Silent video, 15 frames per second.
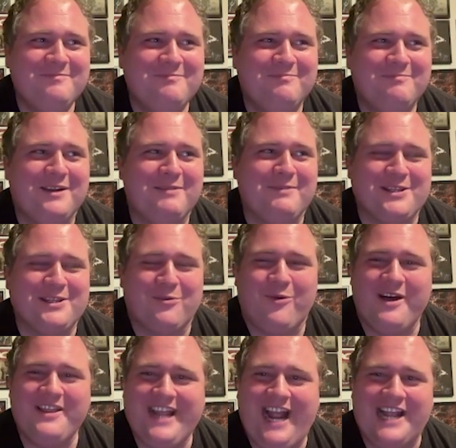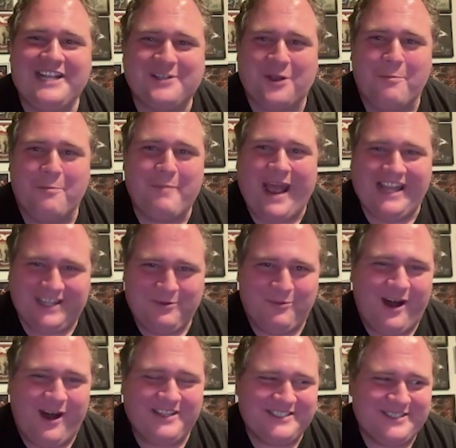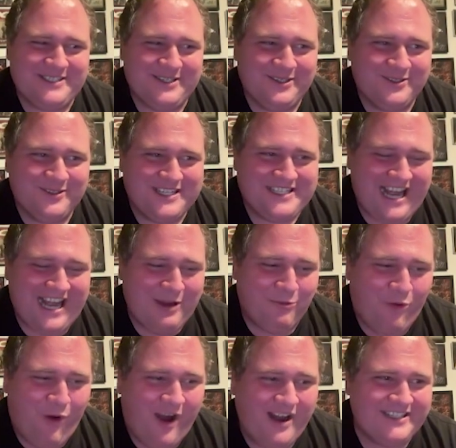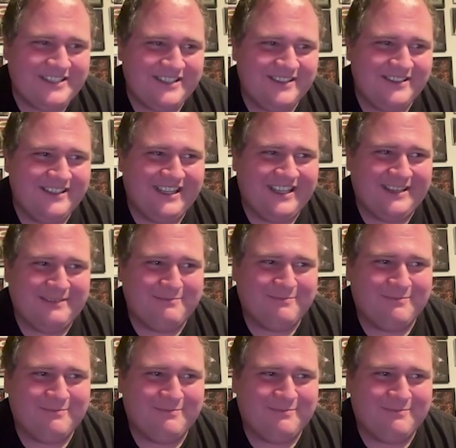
But the one thing I so badly wanted to do is that I wanted, yeah,